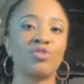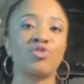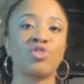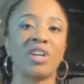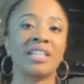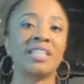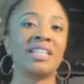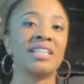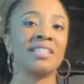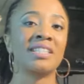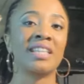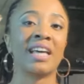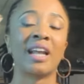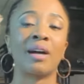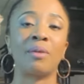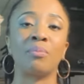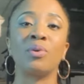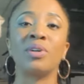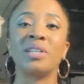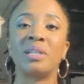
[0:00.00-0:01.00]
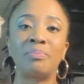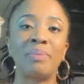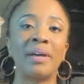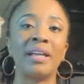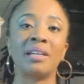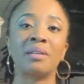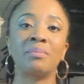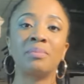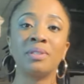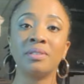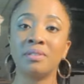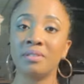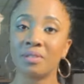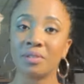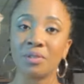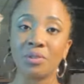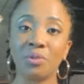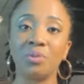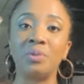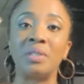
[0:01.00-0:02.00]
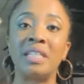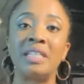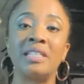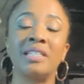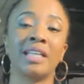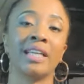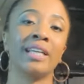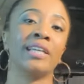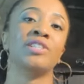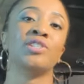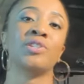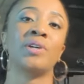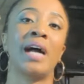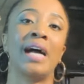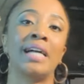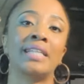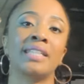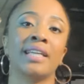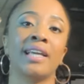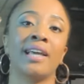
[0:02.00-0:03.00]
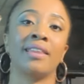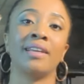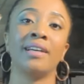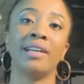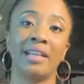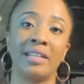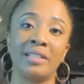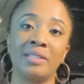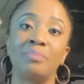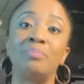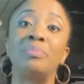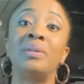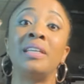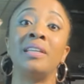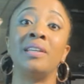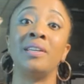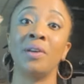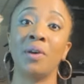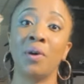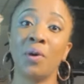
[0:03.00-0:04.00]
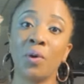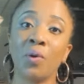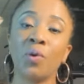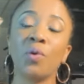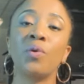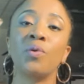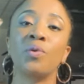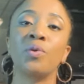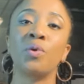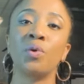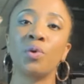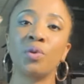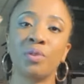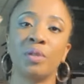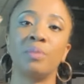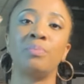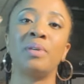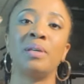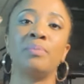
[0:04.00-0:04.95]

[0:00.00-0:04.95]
structures that are more dependable, you need to get your act together and be the